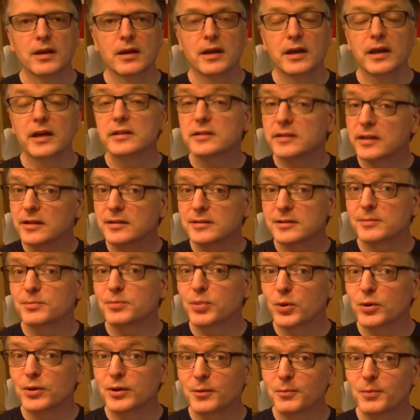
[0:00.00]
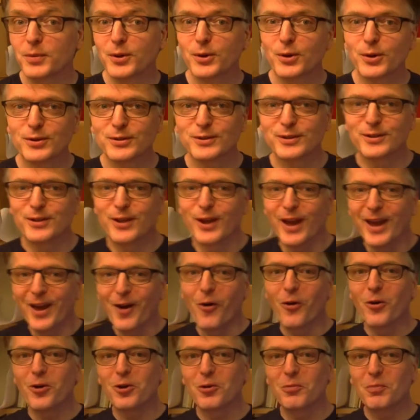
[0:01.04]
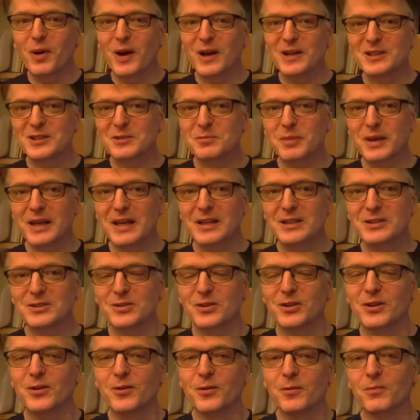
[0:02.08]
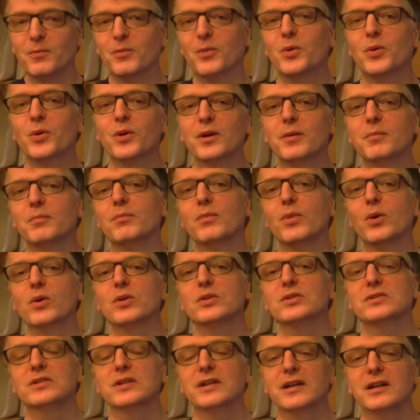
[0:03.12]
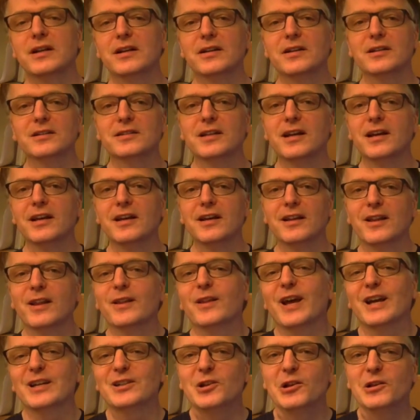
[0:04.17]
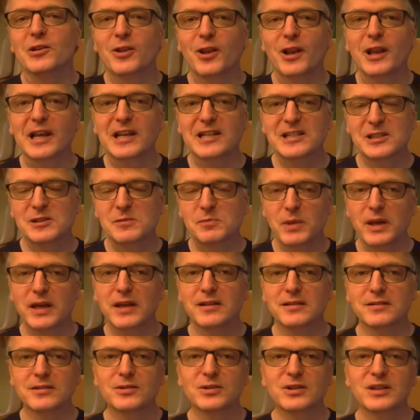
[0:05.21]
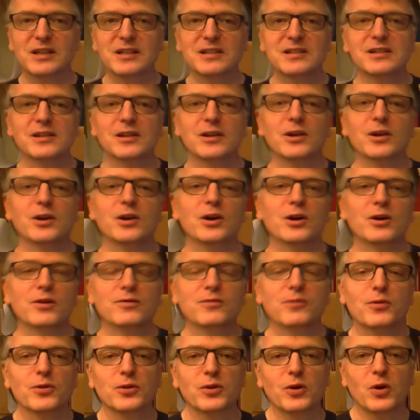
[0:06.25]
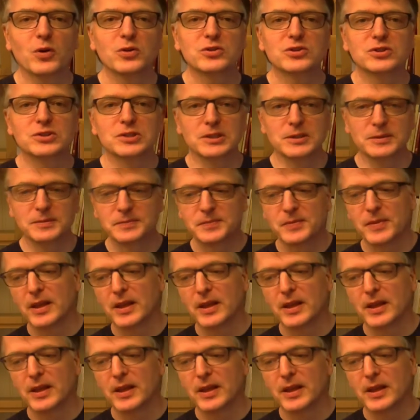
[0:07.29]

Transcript: It is important because it occupies space. So the more moist the air is, actually the less space there is for the oxygen.